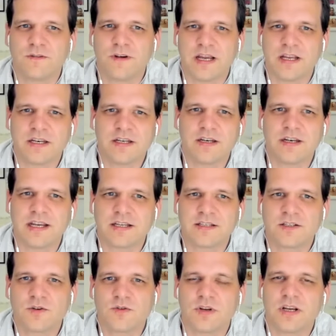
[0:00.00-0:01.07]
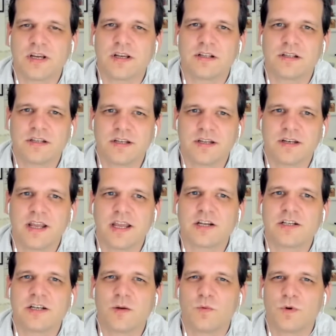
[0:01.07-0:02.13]
find the next trigger that
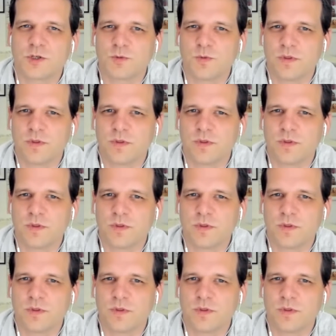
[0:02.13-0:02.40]
actually works with your audience.